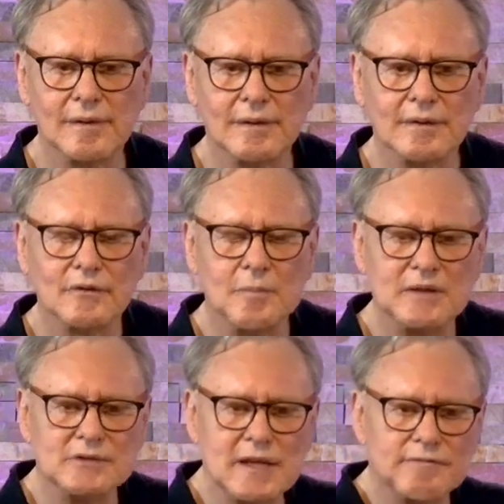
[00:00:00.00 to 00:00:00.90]
to be
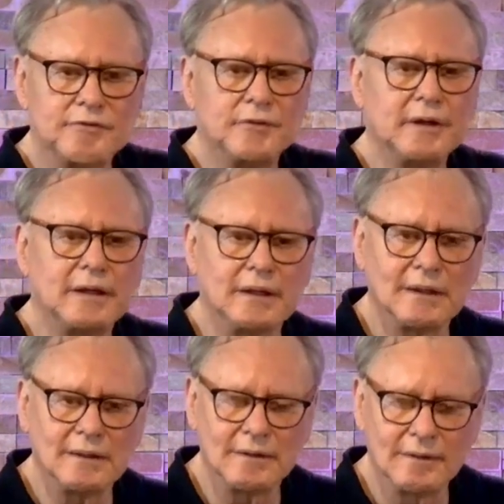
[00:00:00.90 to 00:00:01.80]
set free
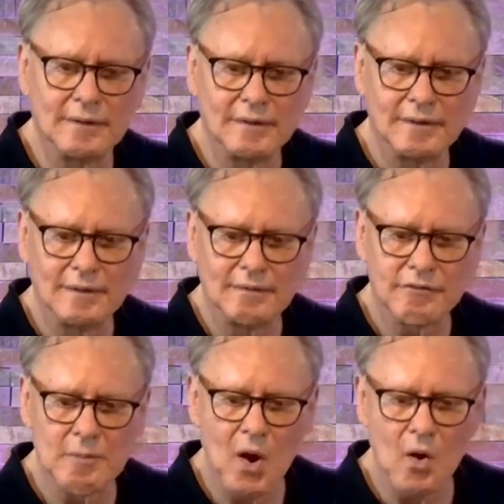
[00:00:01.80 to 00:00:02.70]

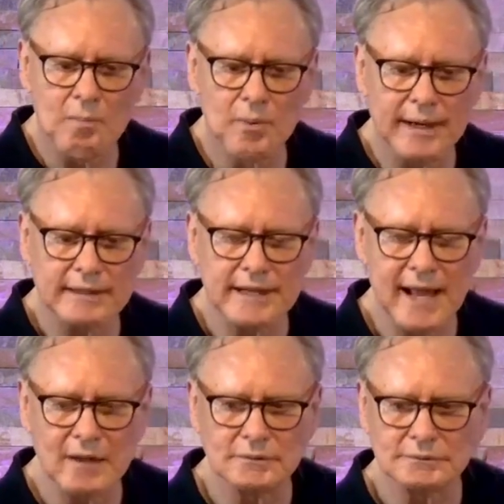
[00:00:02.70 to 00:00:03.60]
from all breakdown